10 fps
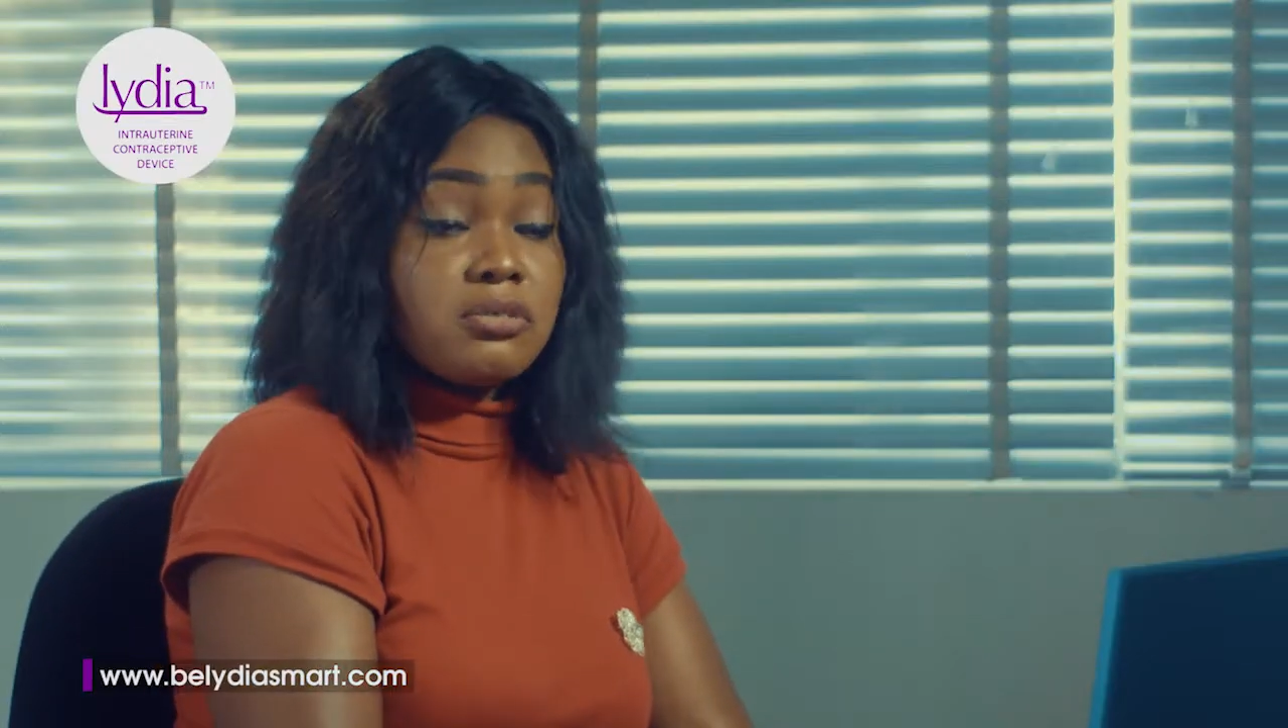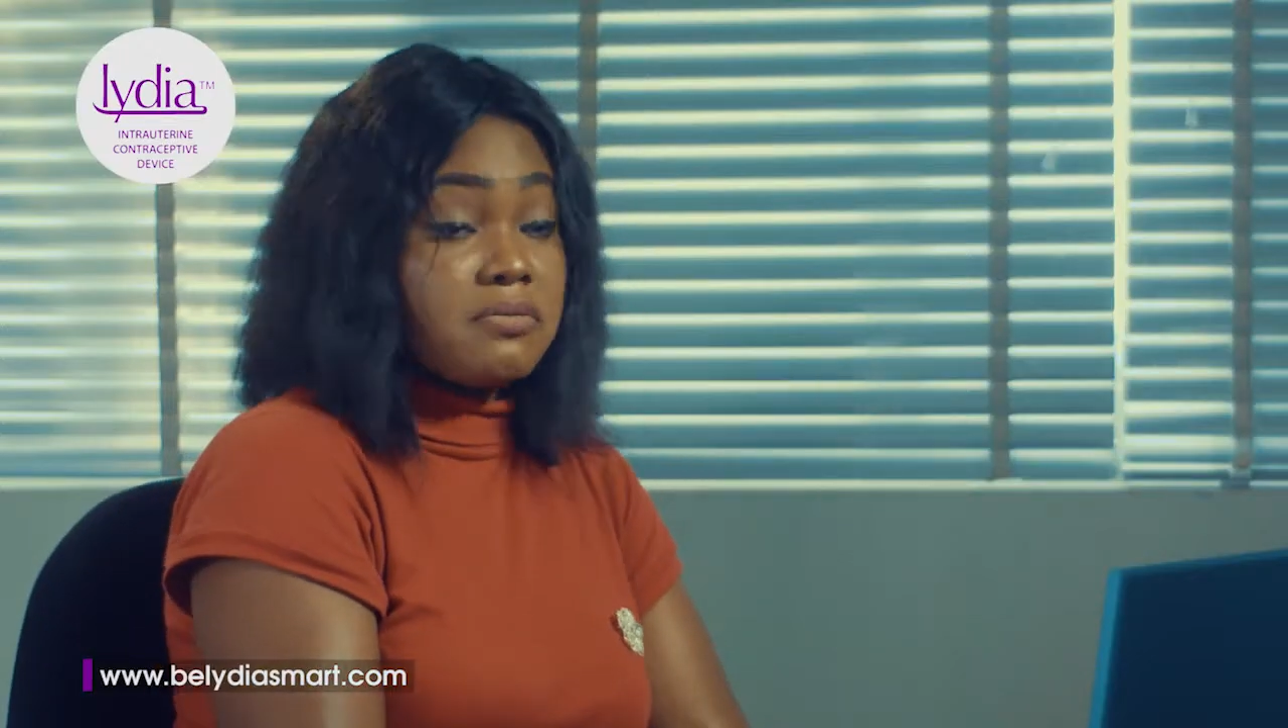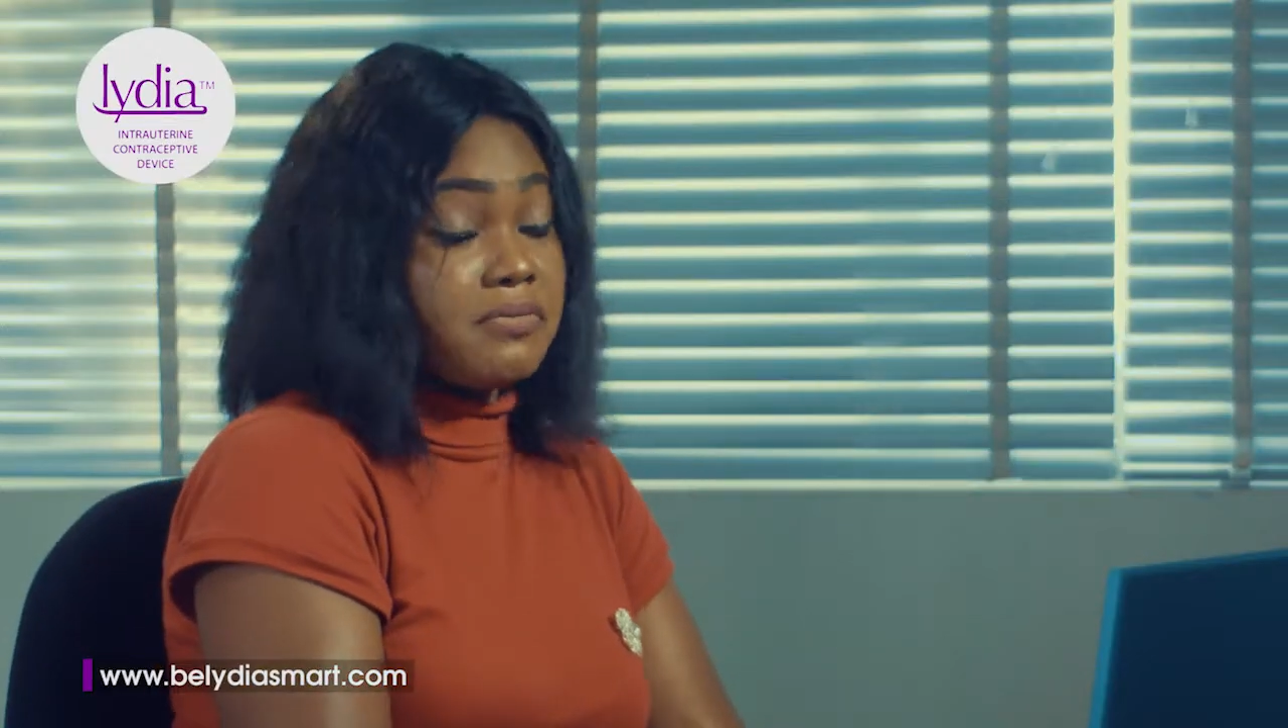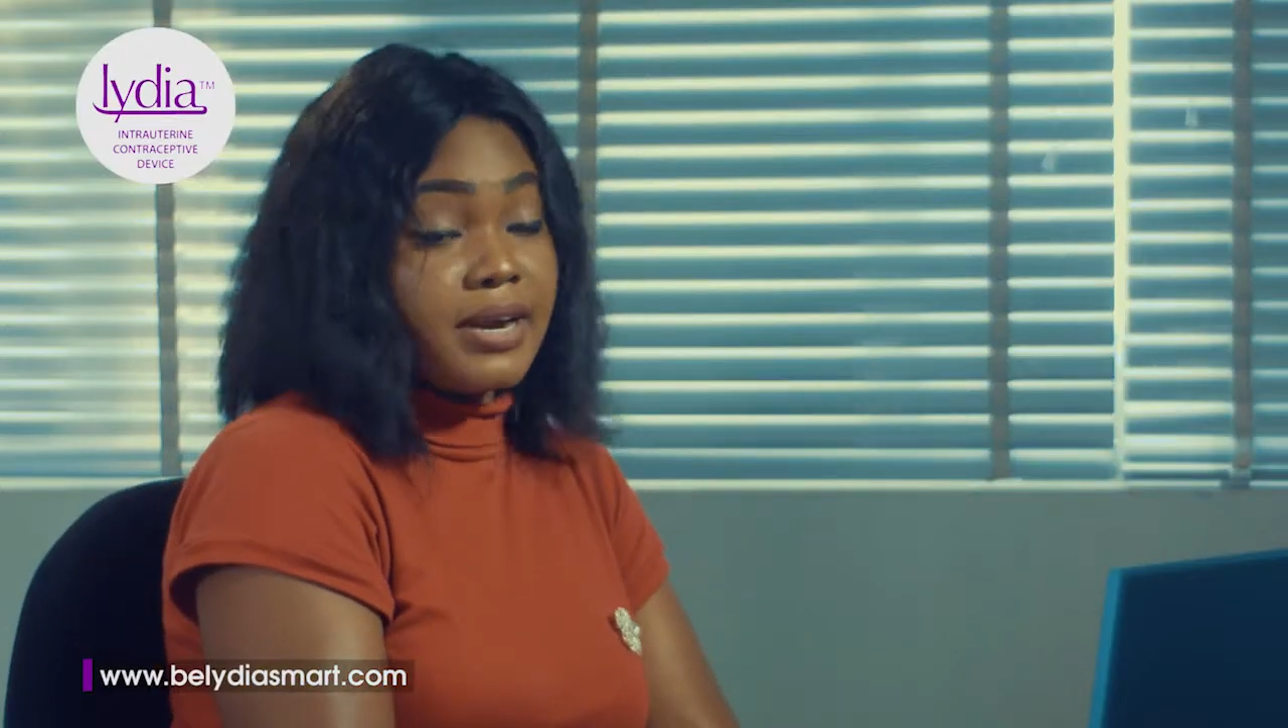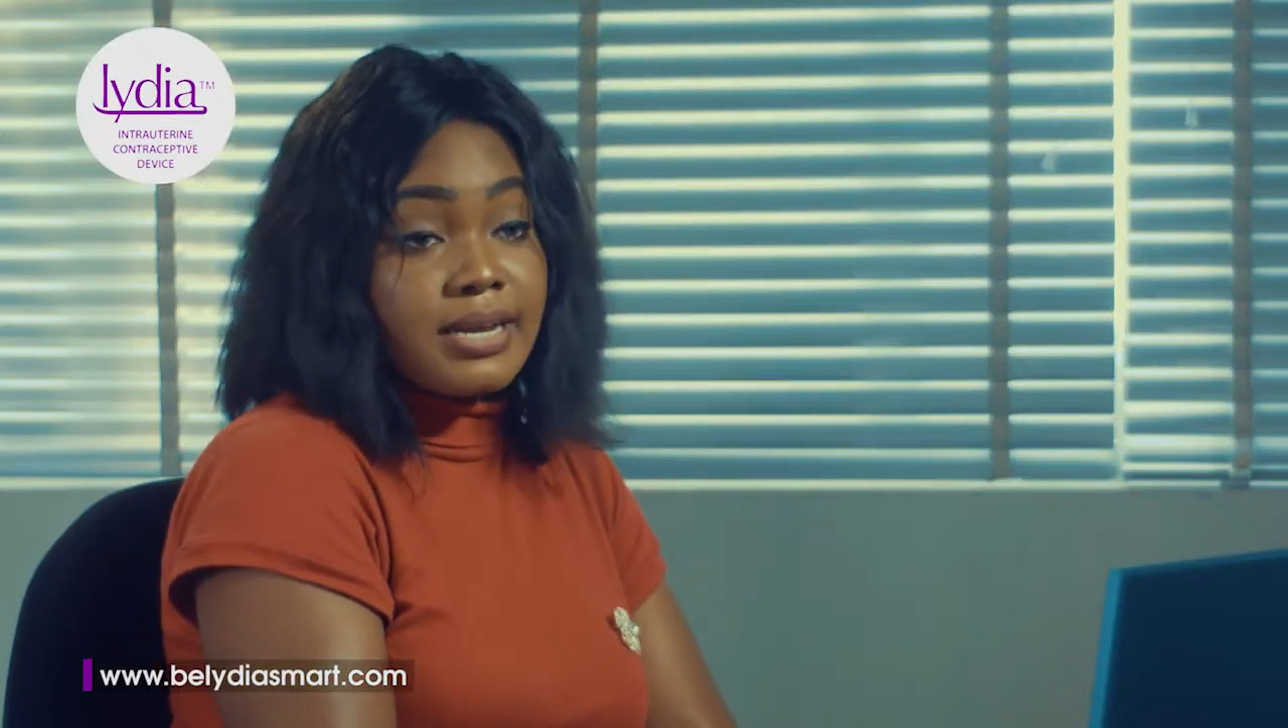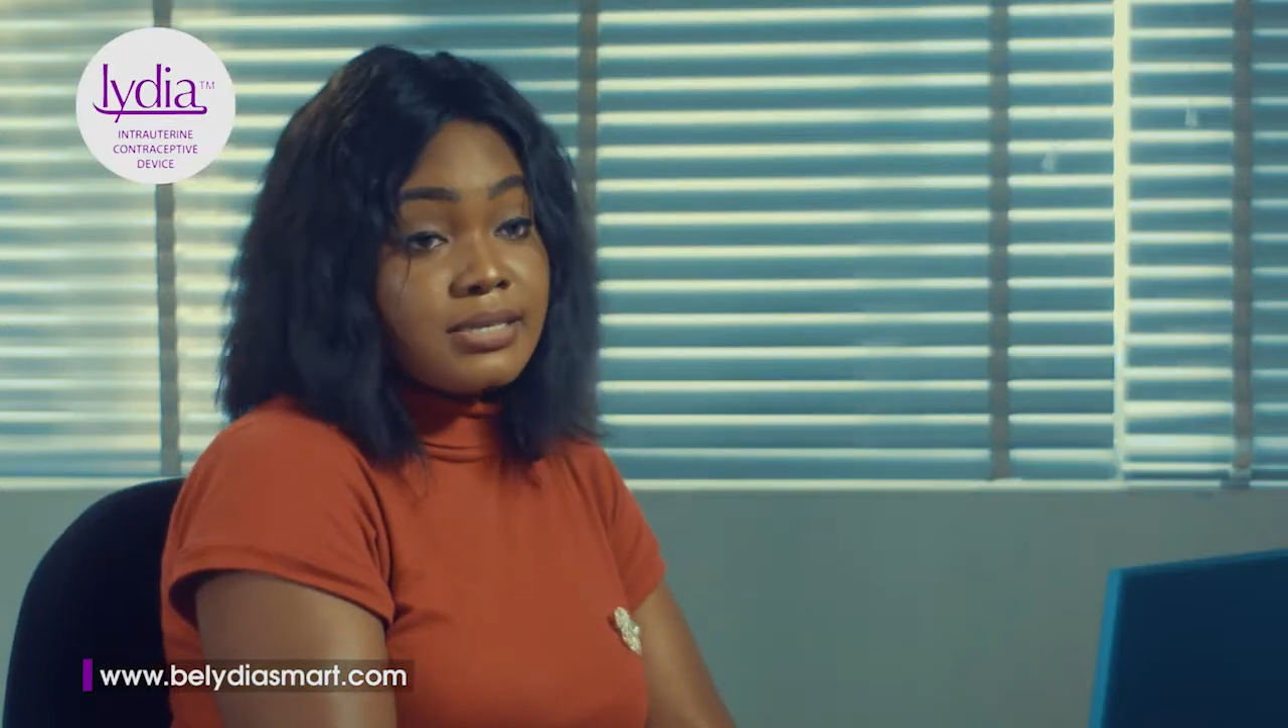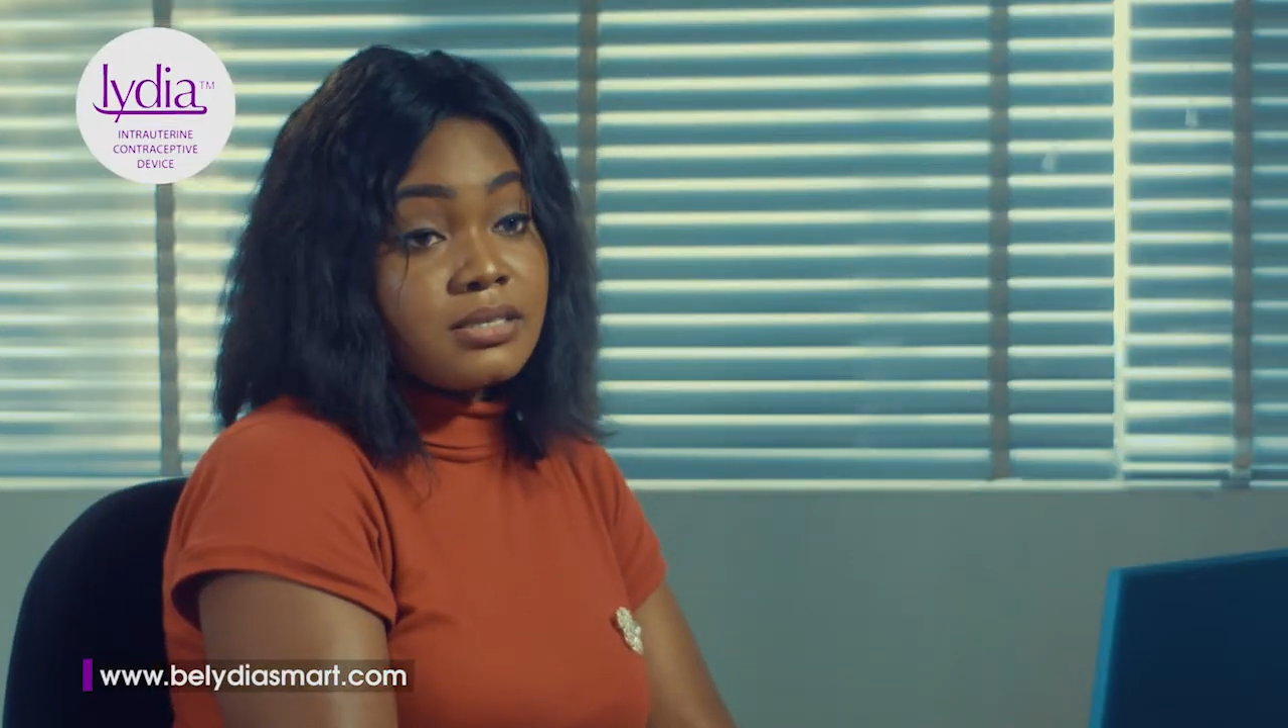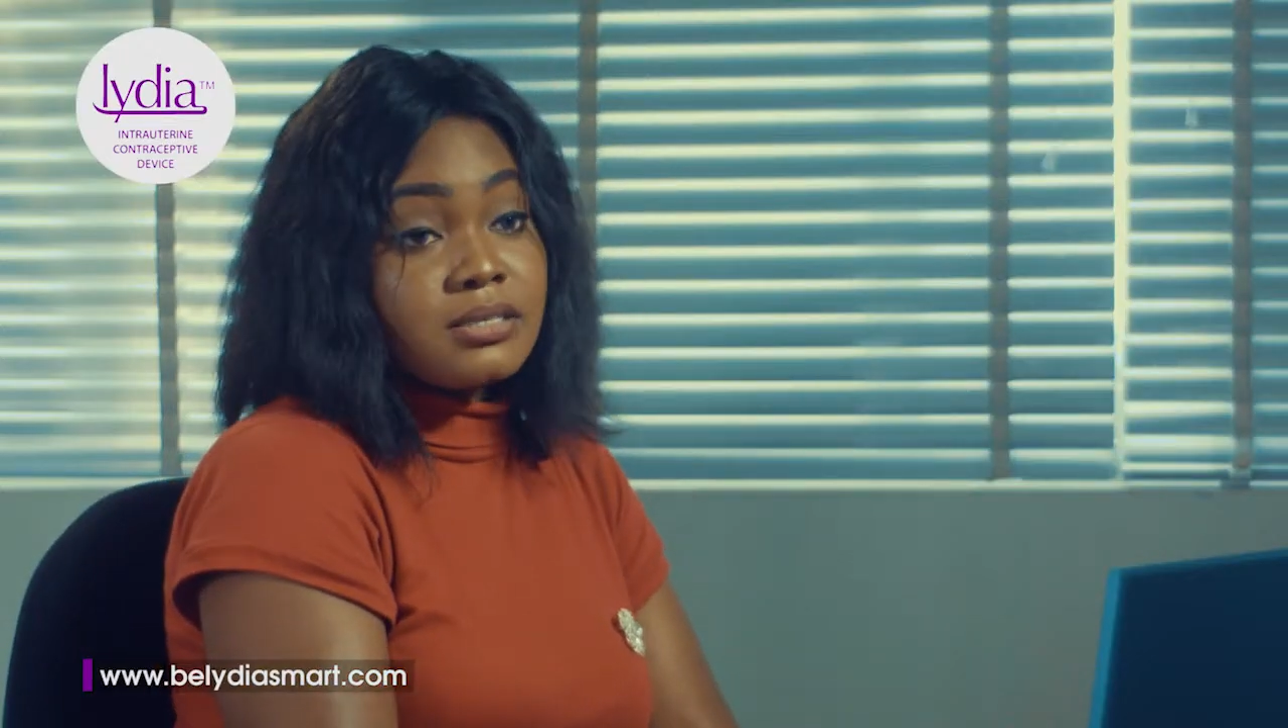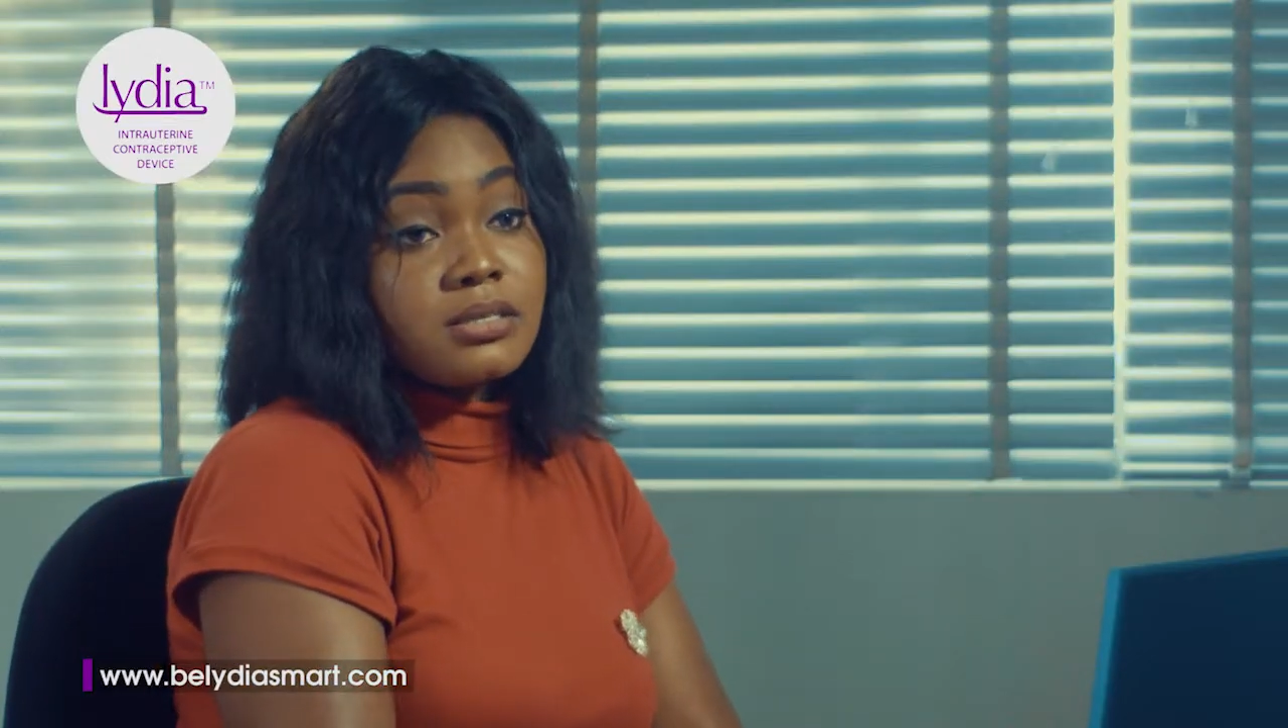to friends,